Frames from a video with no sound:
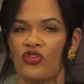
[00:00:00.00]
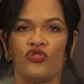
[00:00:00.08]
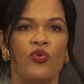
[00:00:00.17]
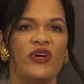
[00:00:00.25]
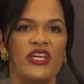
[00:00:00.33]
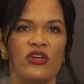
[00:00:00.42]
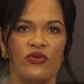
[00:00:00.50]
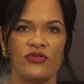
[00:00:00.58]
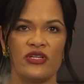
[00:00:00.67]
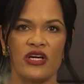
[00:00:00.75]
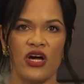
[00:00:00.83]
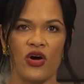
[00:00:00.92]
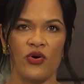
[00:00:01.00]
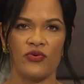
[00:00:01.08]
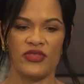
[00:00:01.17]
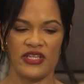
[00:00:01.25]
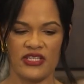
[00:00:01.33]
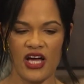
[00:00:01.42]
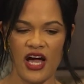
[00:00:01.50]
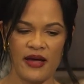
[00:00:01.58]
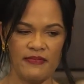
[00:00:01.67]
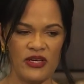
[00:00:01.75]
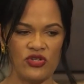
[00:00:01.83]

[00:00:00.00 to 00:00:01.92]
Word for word: 20 years ago the time